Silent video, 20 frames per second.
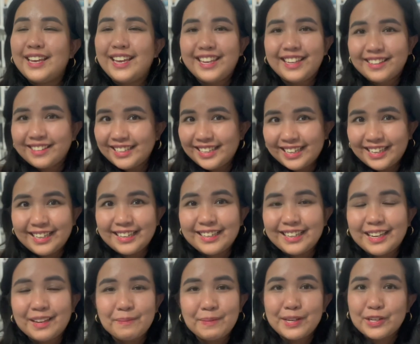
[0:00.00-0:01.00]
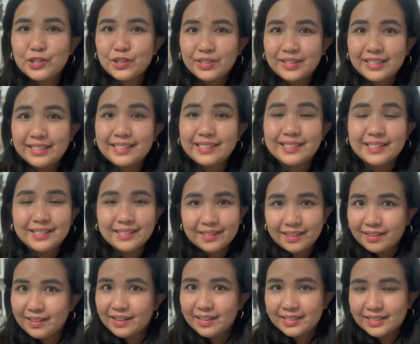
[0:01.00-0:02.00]
alienating, make sure that it's
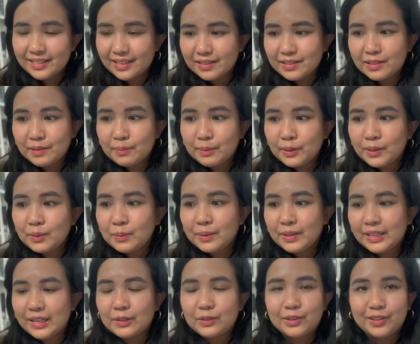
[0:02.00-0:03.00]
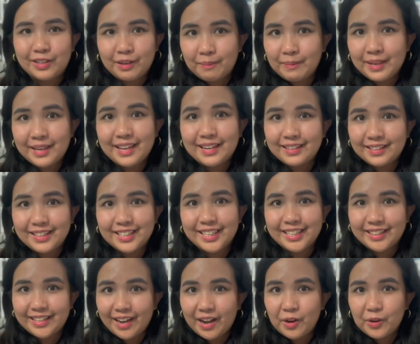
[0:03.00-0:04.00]
still accessible without dumbing
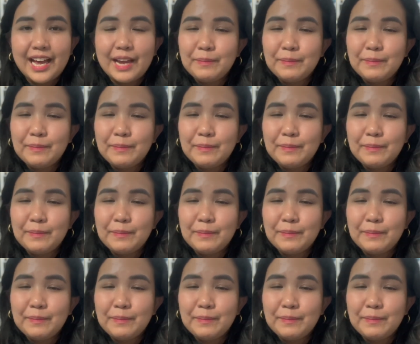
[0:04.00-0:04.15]
anything down.